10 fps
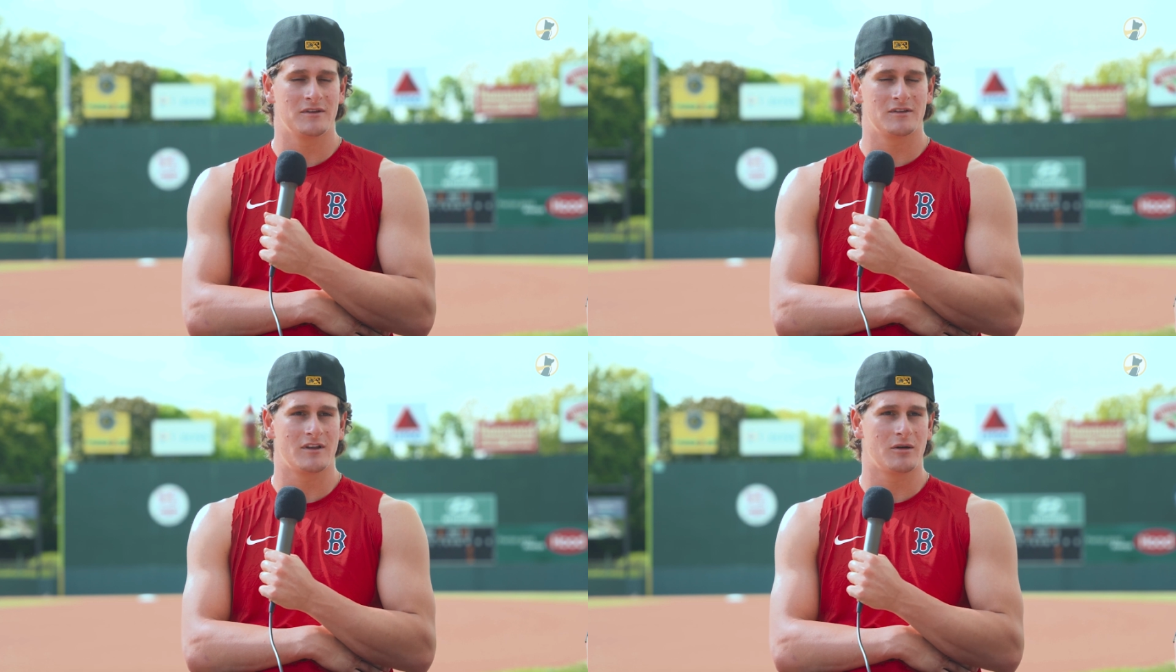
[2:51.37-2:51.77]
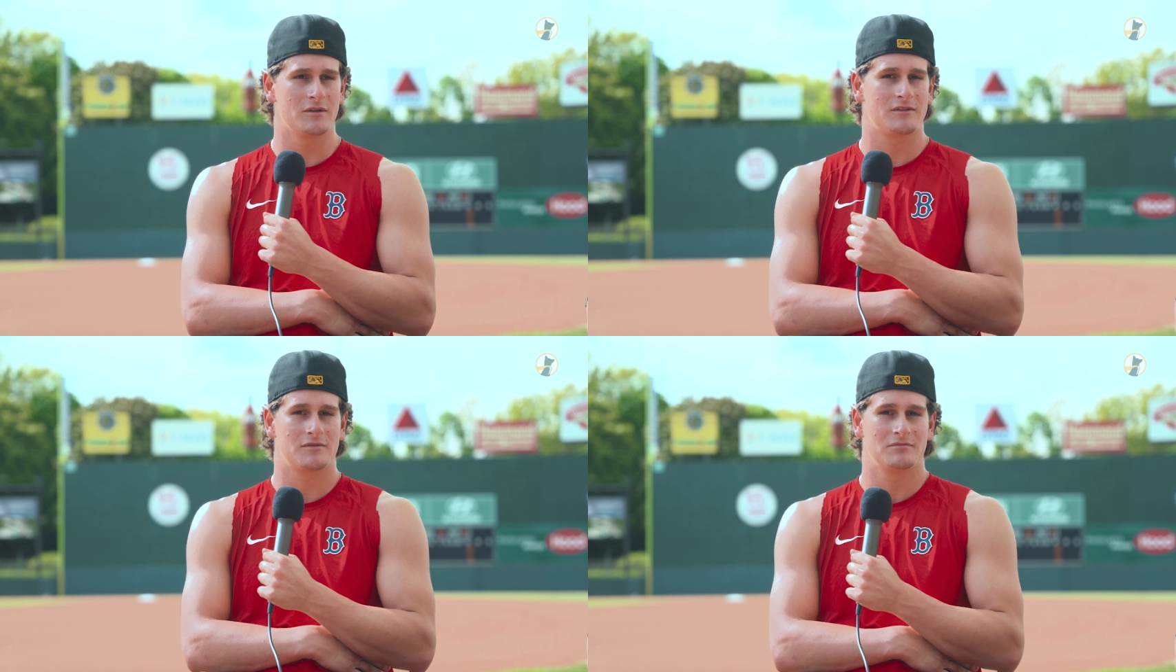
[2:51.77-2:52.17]
me since I
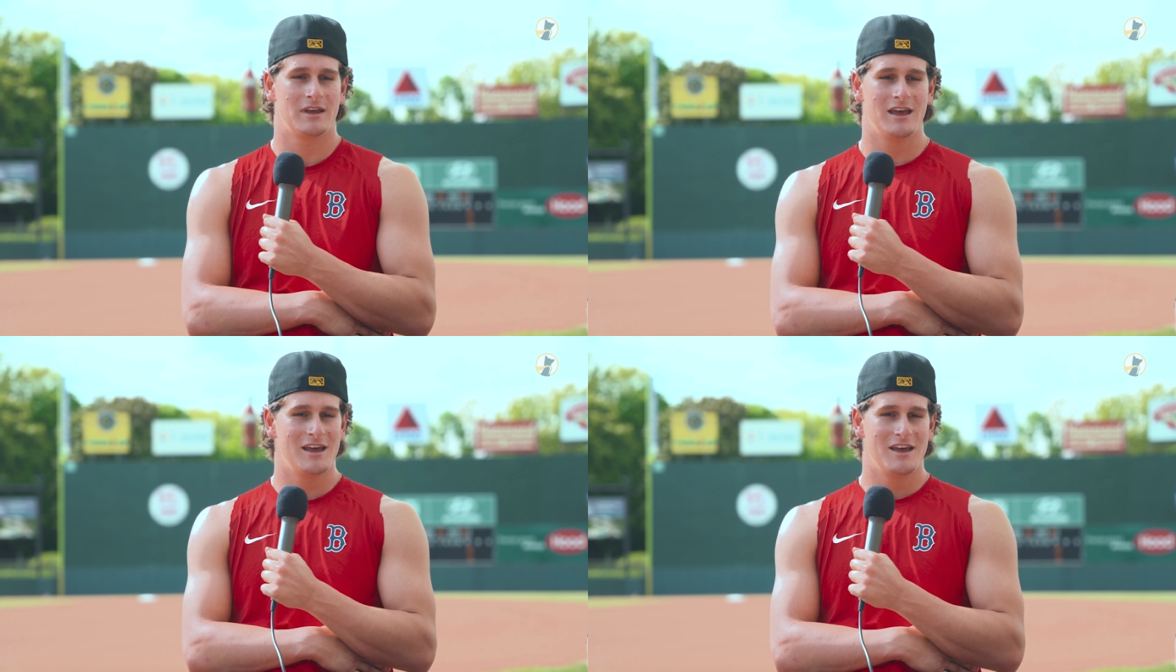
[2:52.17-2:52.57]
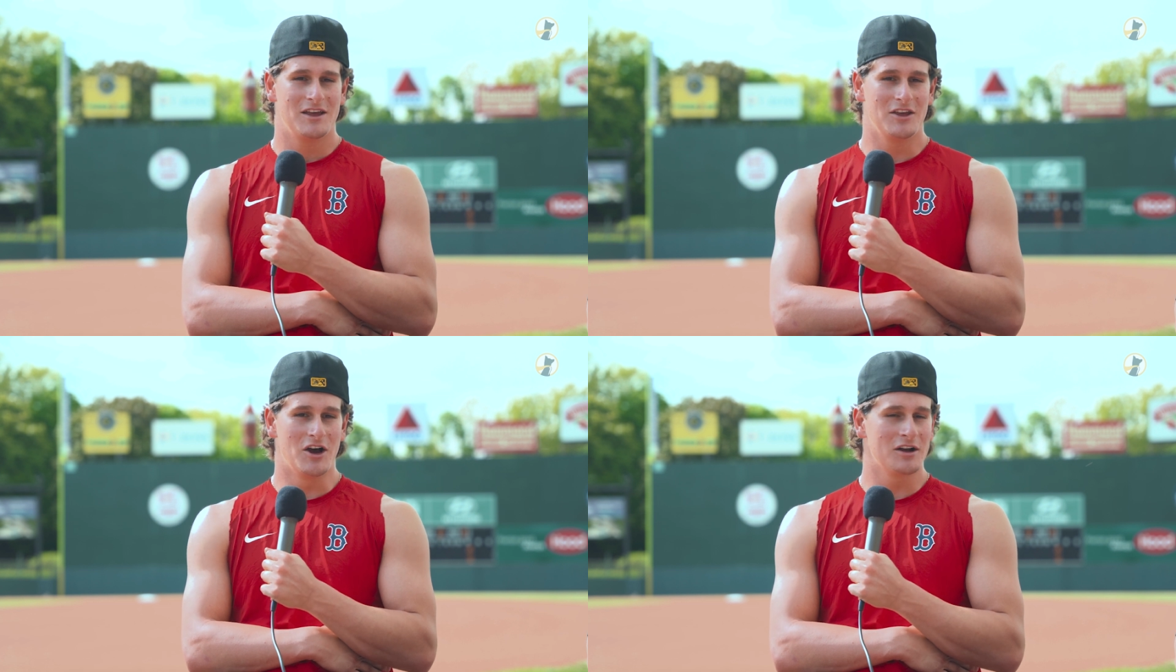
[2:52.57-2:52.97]
was
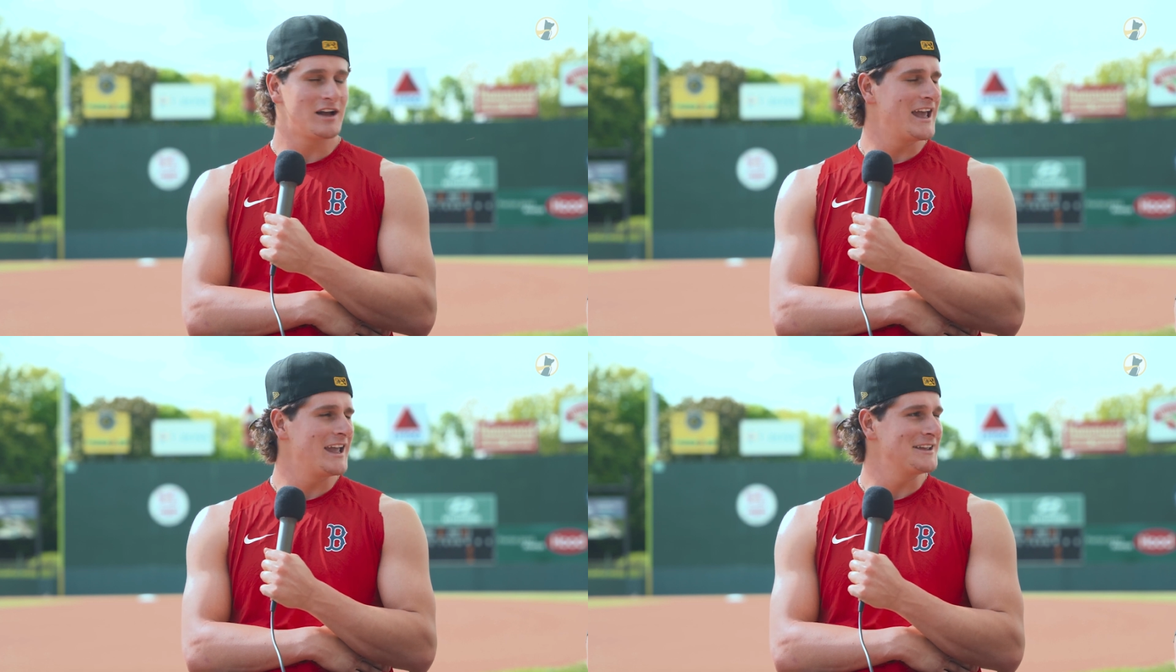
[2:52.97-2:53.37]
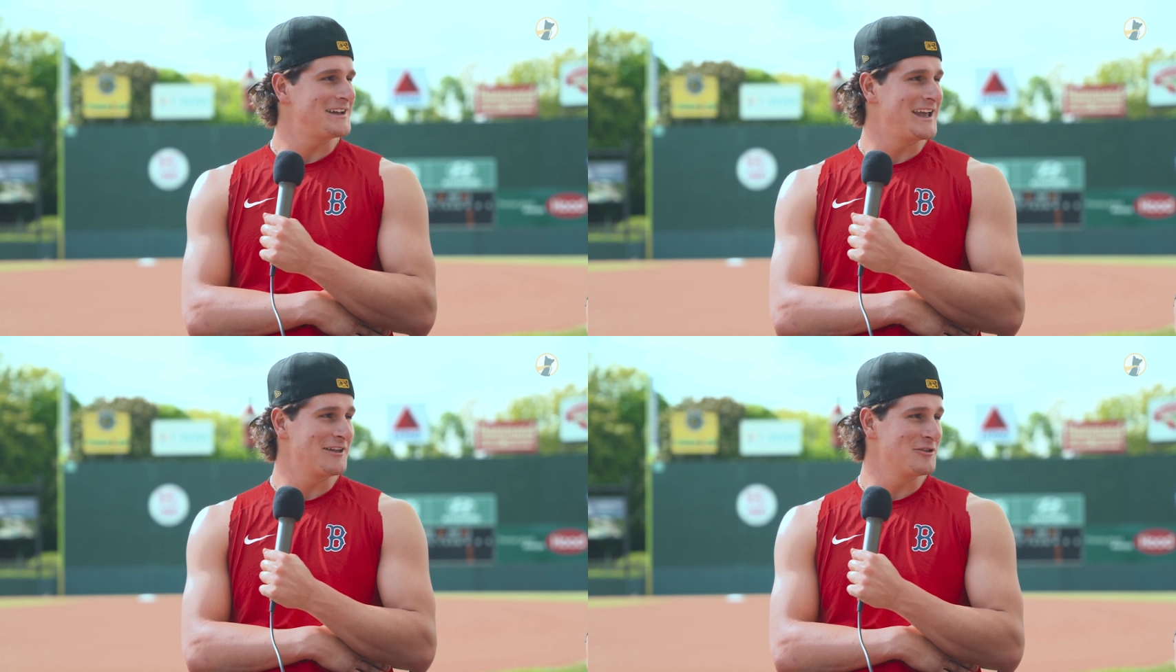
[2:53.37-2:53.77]
young. I
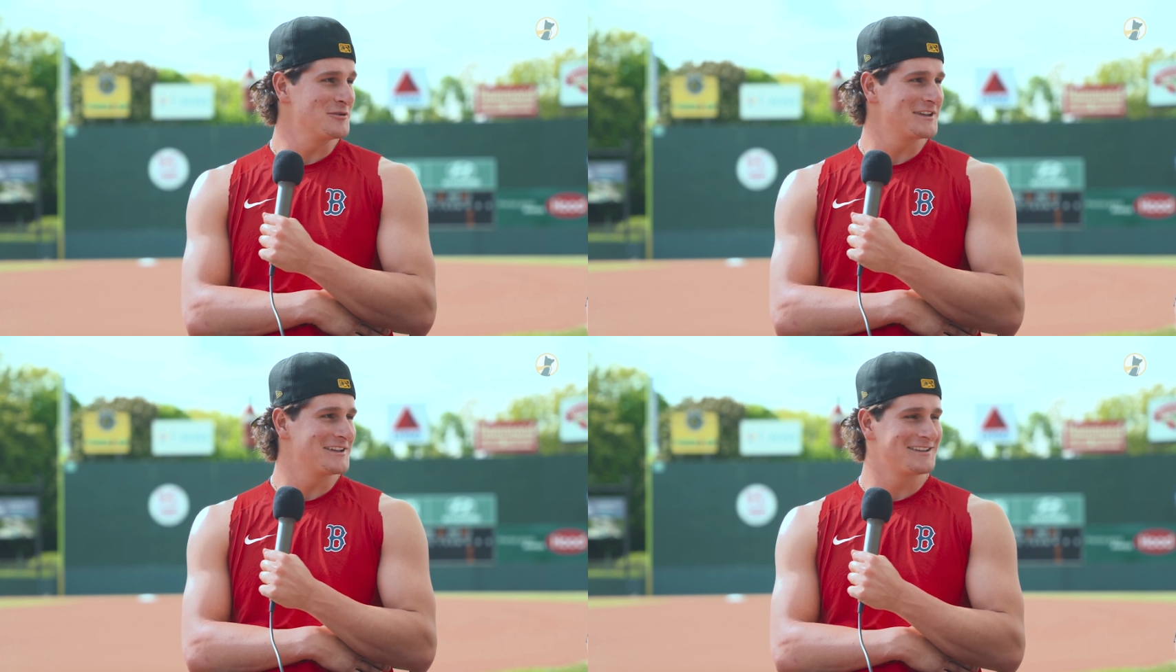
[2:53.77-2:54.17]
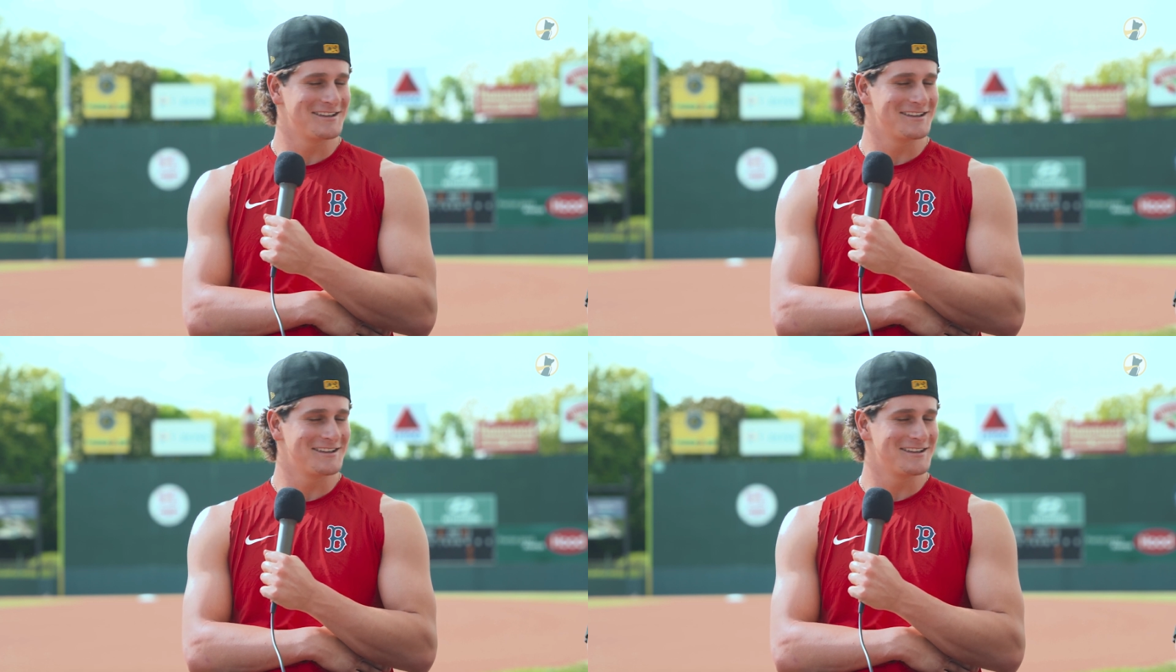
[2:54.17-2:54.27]
hate losing.